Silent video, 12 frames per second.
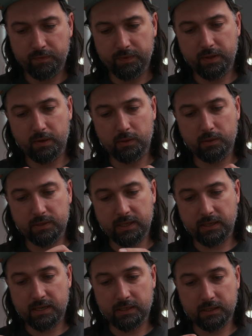No, it looks
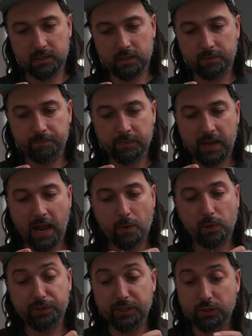identical. I
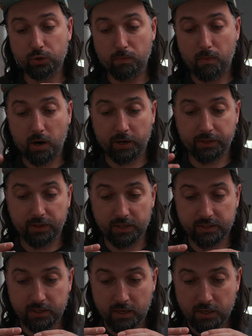will need to mark
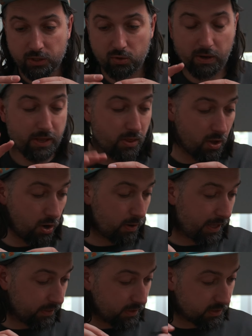this so I know
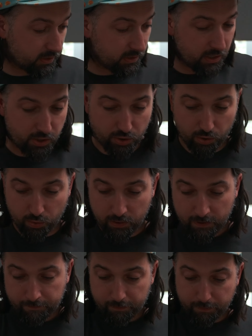like this is the new
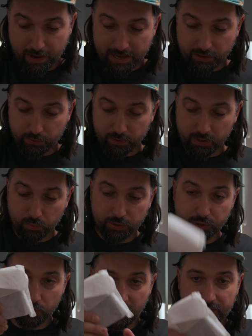battery. We
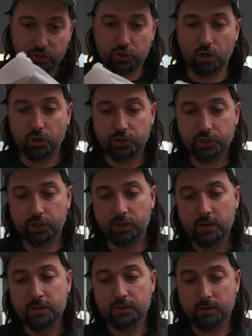do have a charger.
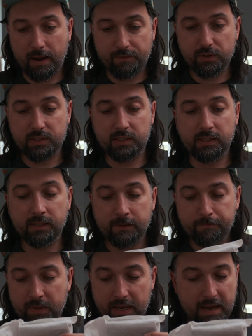So obviously
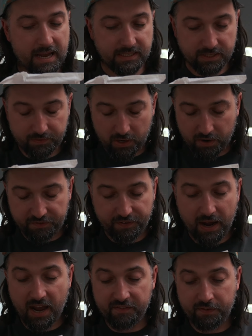
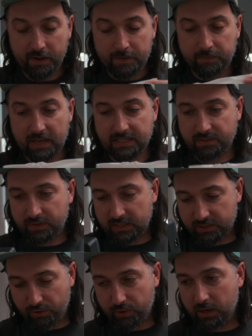A7R5,
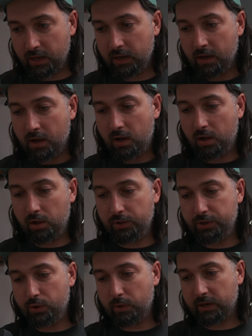A7S3, all
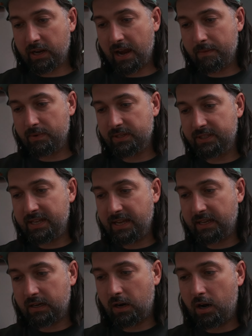the newer cameras, they
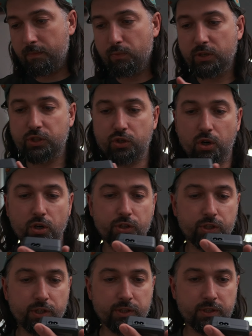come with
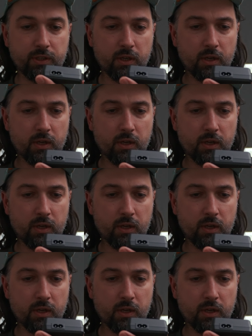chargers.